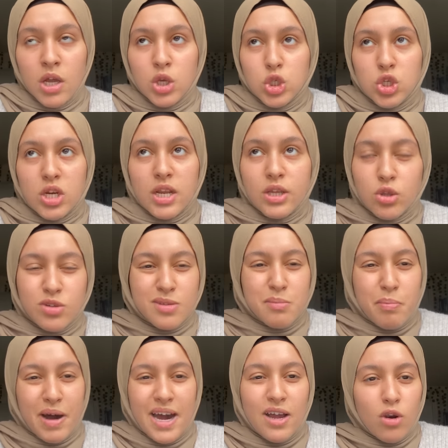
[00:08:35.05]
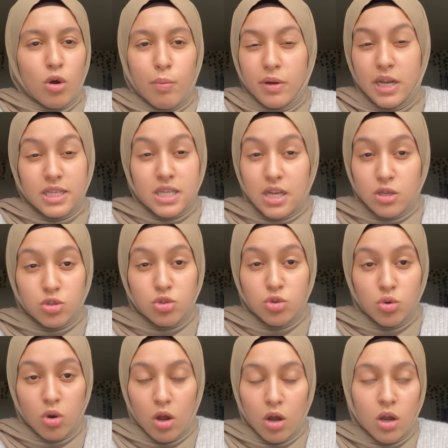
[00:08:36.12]
so then it doesn't pile up and it takes
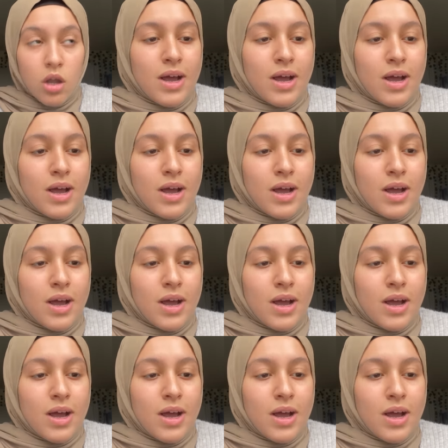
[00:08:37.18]
too long.